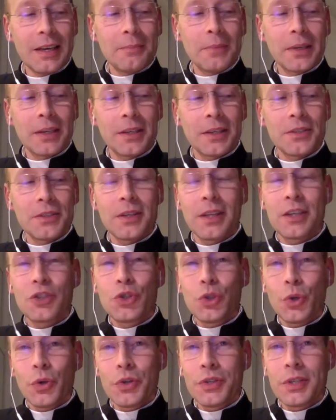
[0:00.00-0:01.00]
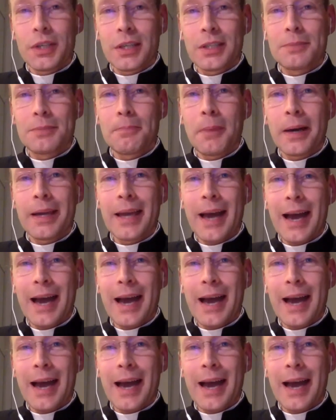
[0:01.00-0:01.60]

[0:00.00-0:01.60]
Because the choice is by